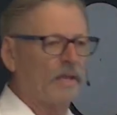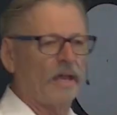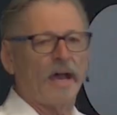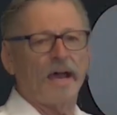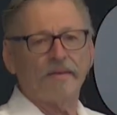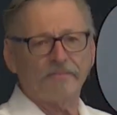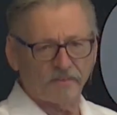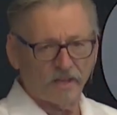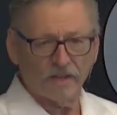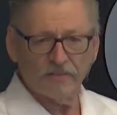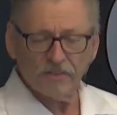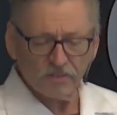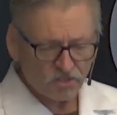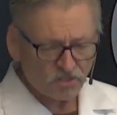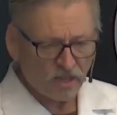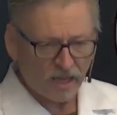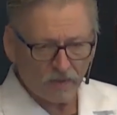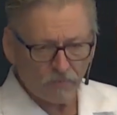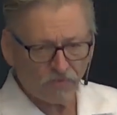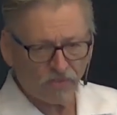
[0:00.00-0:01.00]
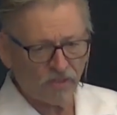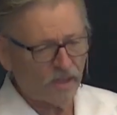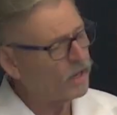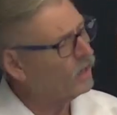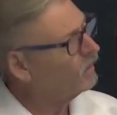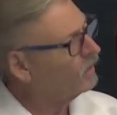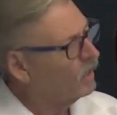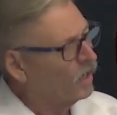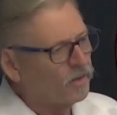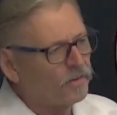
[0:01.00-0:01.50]
I've done the same thing,
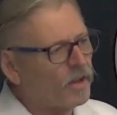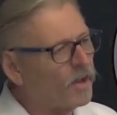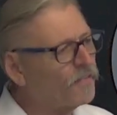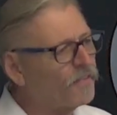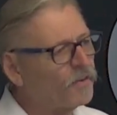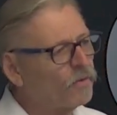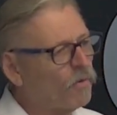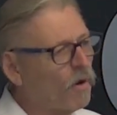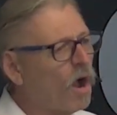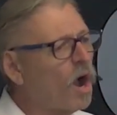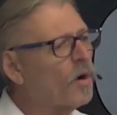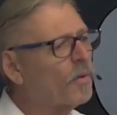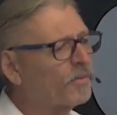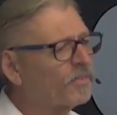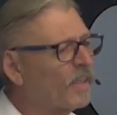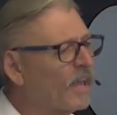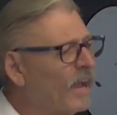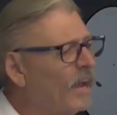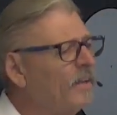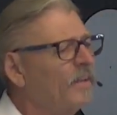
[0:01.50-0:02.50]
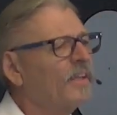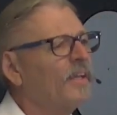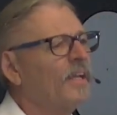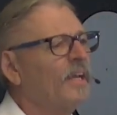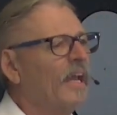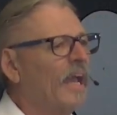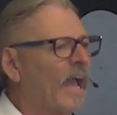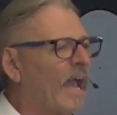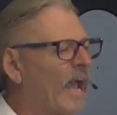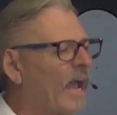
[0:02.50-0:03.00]
nothing wrong with that.
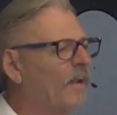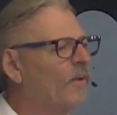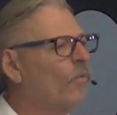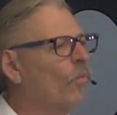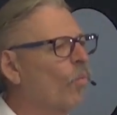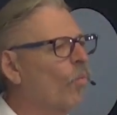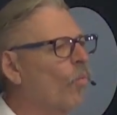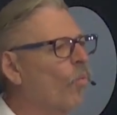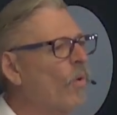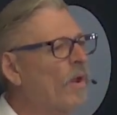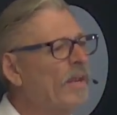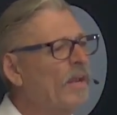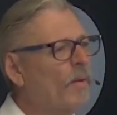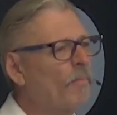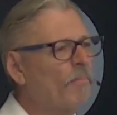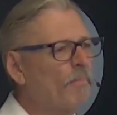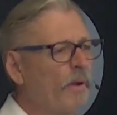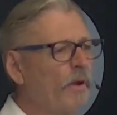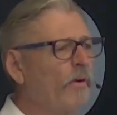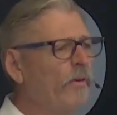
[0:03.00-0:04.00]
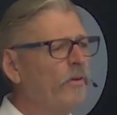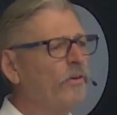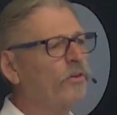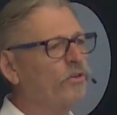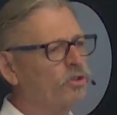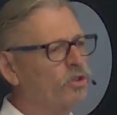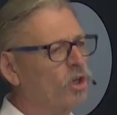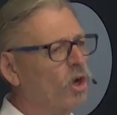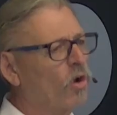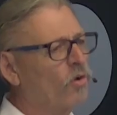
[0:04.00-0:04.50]
And when a miracle
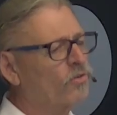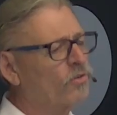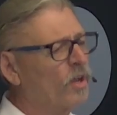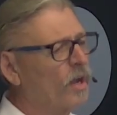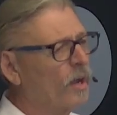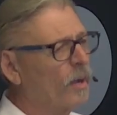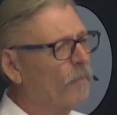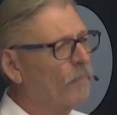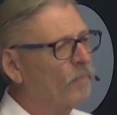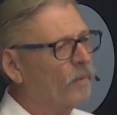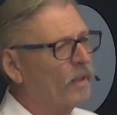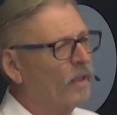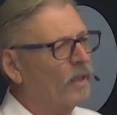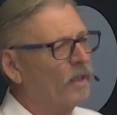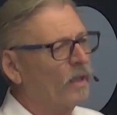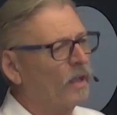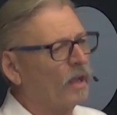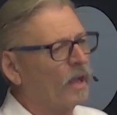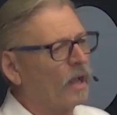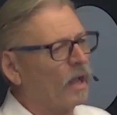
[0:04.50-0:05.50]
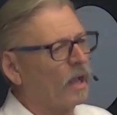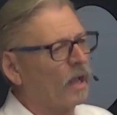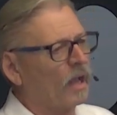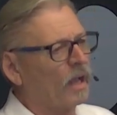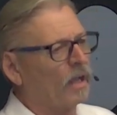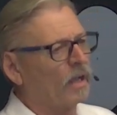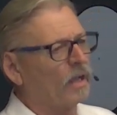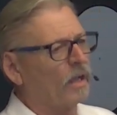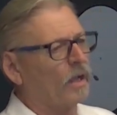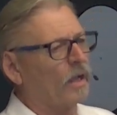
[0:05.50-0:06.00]
shows up,
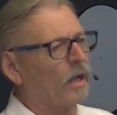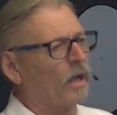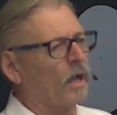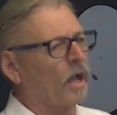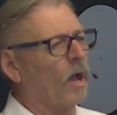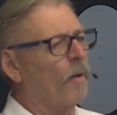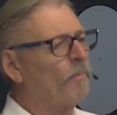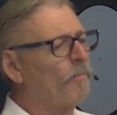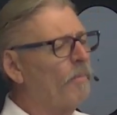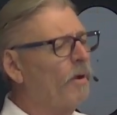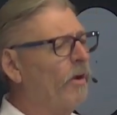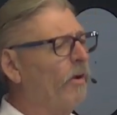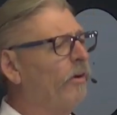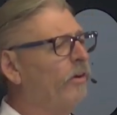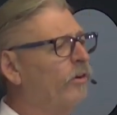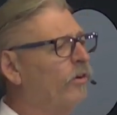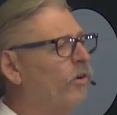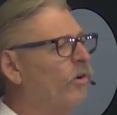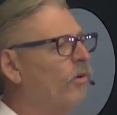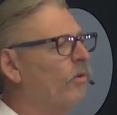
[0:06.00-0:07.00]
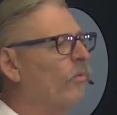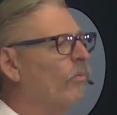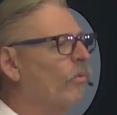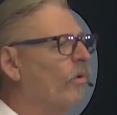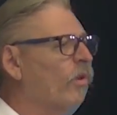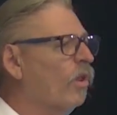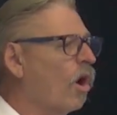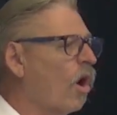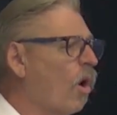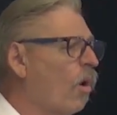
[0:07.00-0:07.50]
a miracle
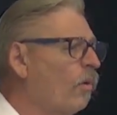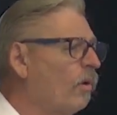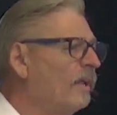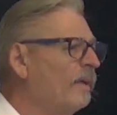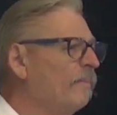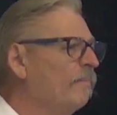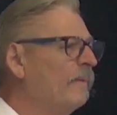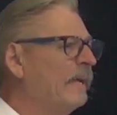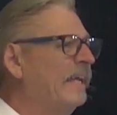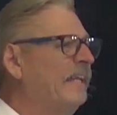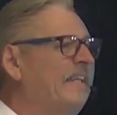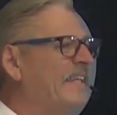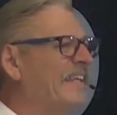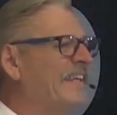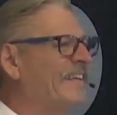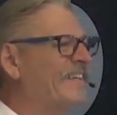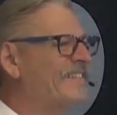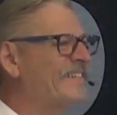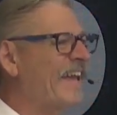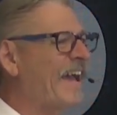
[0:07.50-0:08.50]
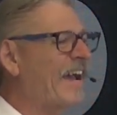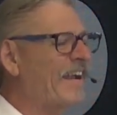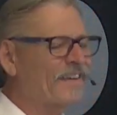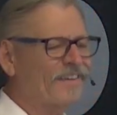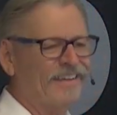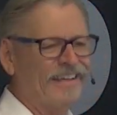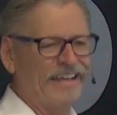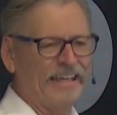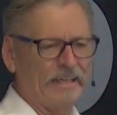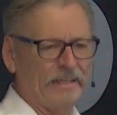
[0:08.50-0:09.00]
will only meet the exact
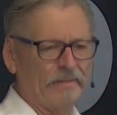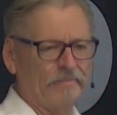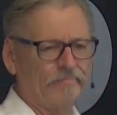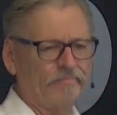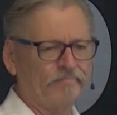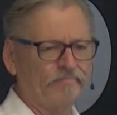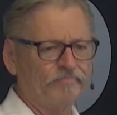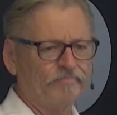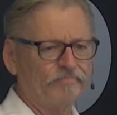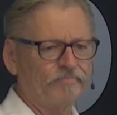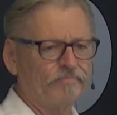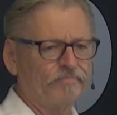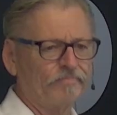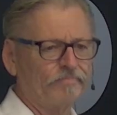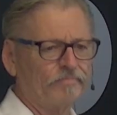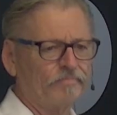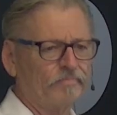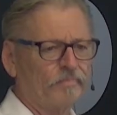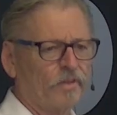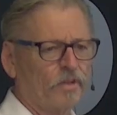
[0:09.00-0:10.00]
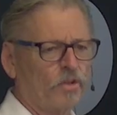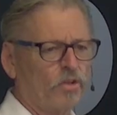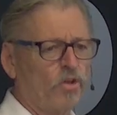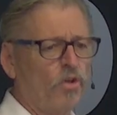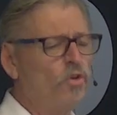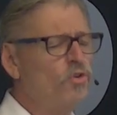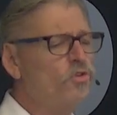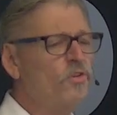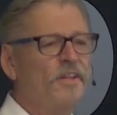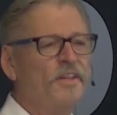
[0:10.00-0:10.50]
need.
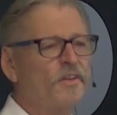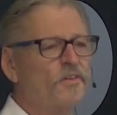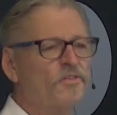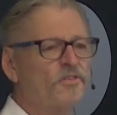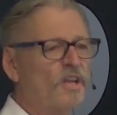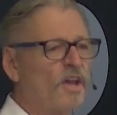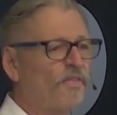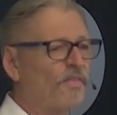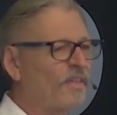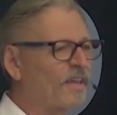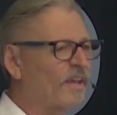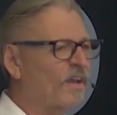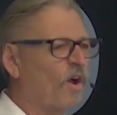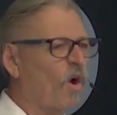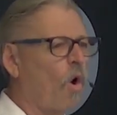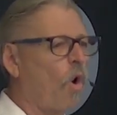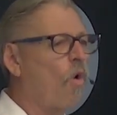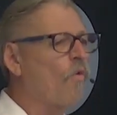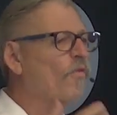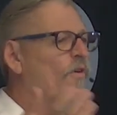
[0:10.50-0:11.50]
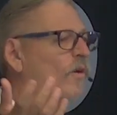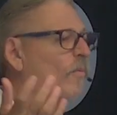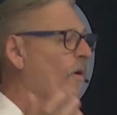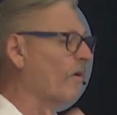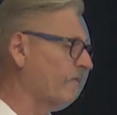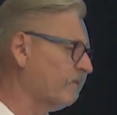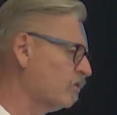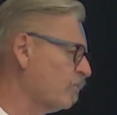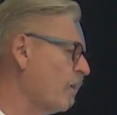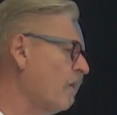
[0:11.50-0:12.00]
Usually there's nothing over and
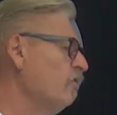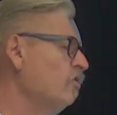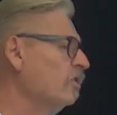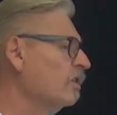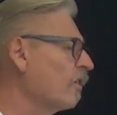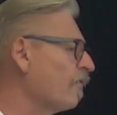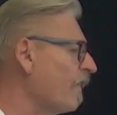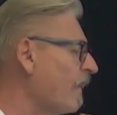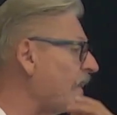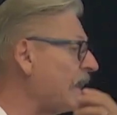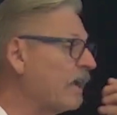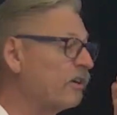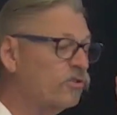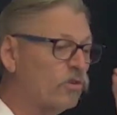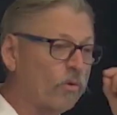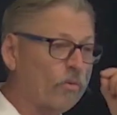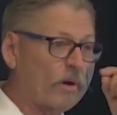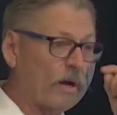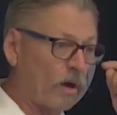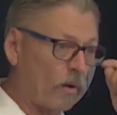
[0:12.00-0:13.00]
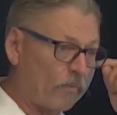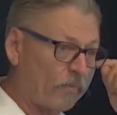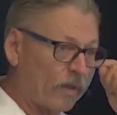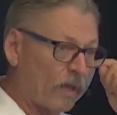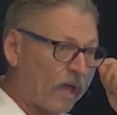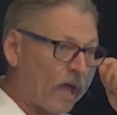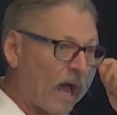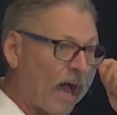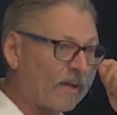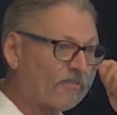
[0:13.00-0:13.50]
above, especially in the financial realm.
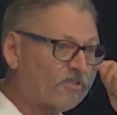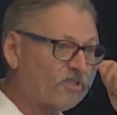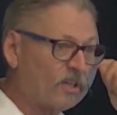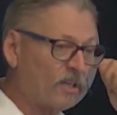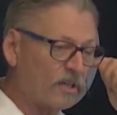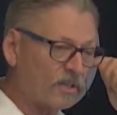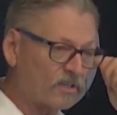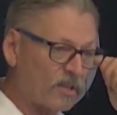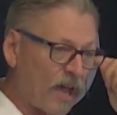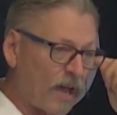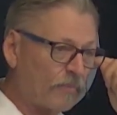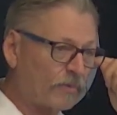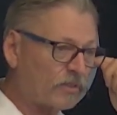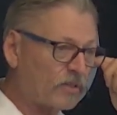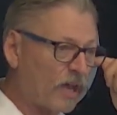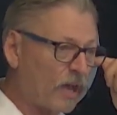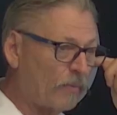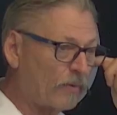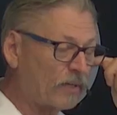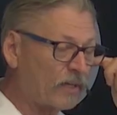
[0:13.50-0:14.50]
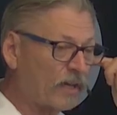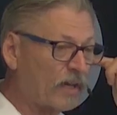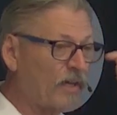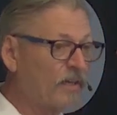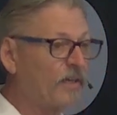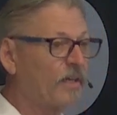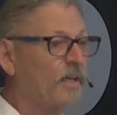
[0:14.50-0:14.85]
I've seen it time and time again.